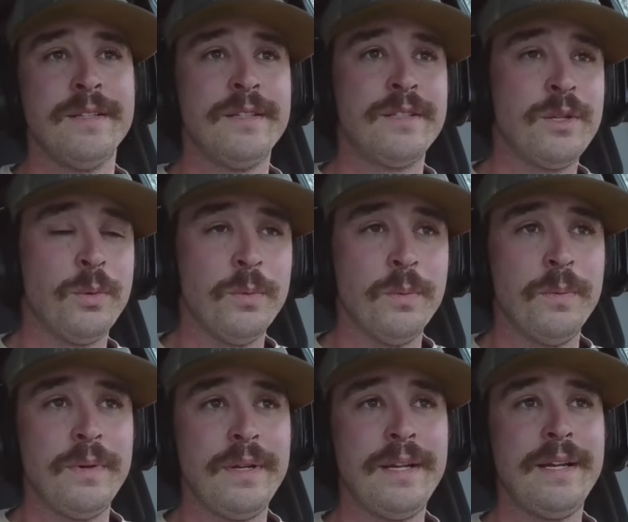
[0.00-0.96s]
So,
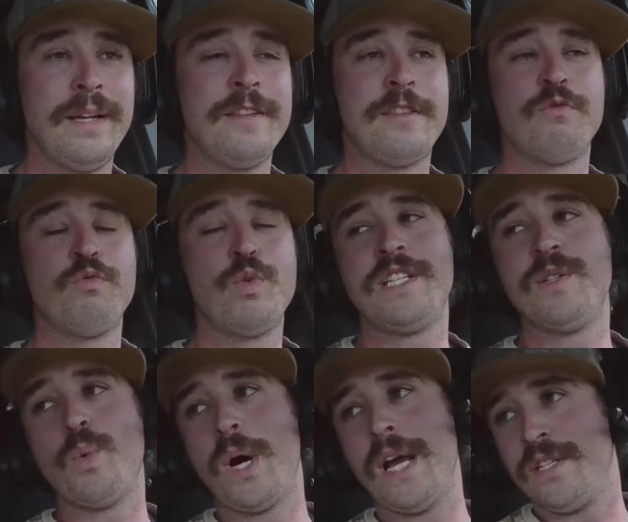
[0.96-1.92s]
the
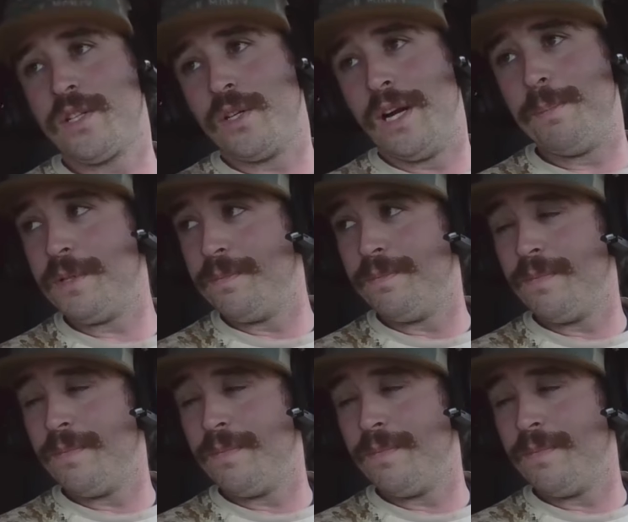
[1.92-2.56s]
reason why I scrubbed.